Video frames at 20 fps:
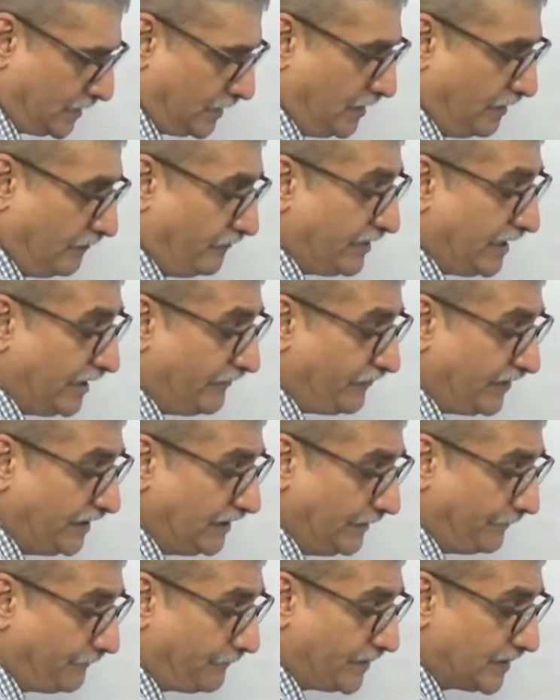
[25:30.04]
we can find
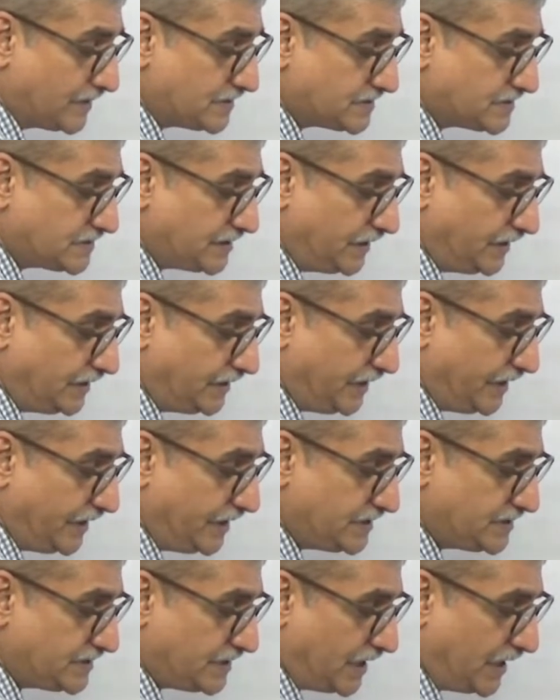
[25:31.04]
the
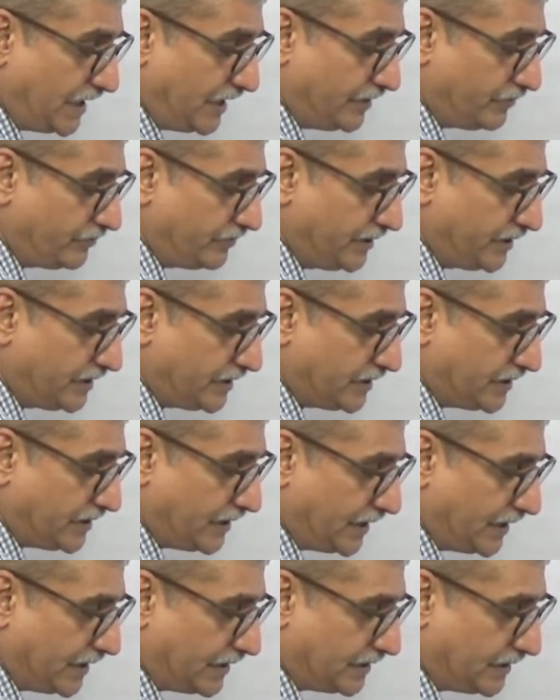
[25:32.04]
percentage ionic
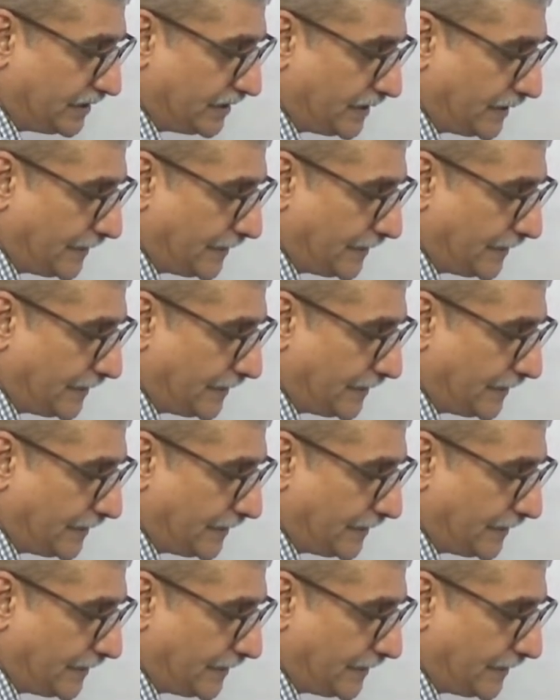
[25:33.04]
character.